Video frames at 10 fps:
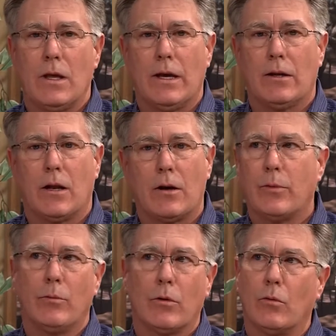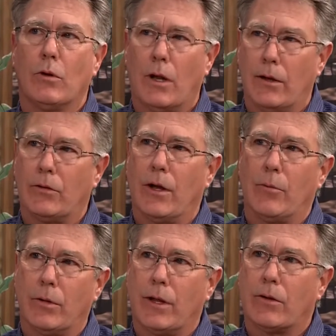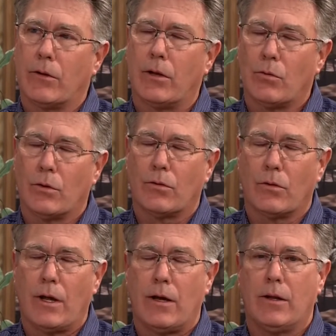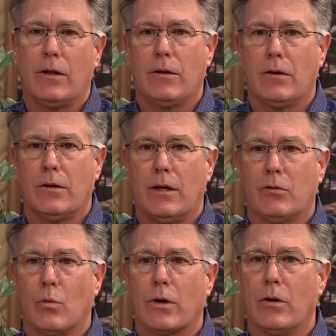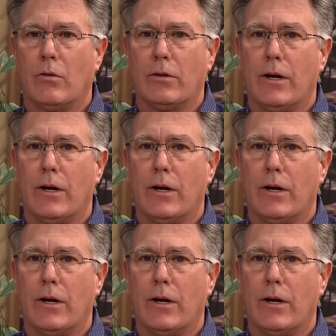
And a lot of people don't realize that, but that, that's what's, how that, that is working over